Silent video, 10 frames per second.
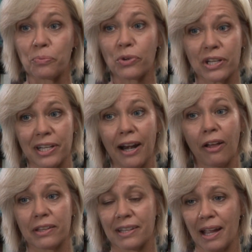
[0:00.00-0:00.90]
appreciate all
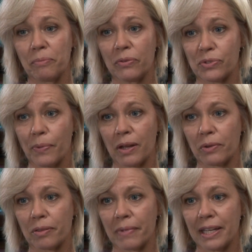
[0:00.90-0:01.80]
the time you've spent
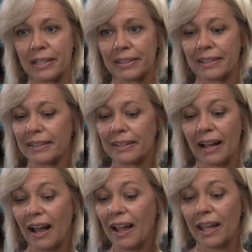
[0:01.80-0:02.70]
with me.
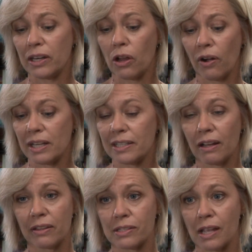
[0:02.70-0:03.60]
I had no idea
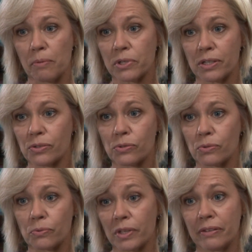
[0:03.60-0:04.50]
all these options
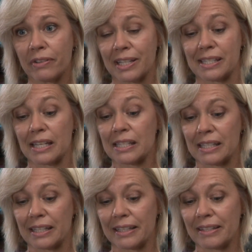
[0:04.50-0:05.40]
even
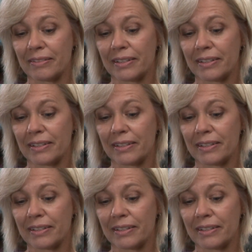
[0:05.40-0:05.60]
existed.